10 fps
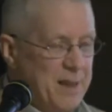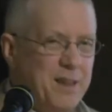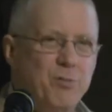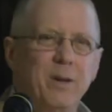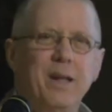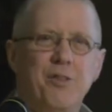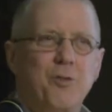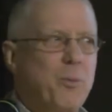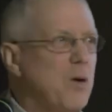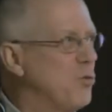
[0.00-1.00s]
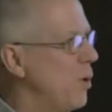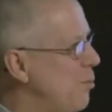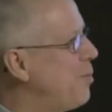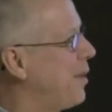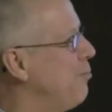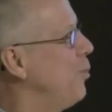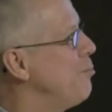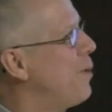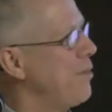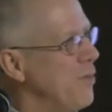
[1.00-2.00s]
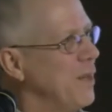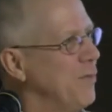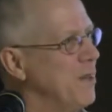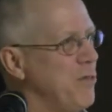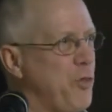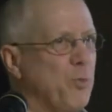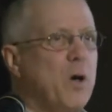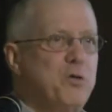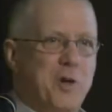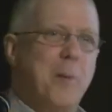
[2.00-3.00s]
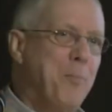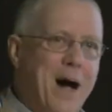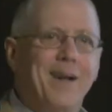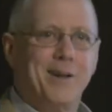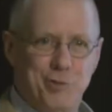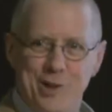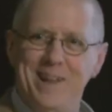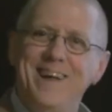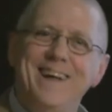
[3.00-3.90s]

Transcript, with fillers: is really Thoreau's, we might think of it as Thoreau's apology.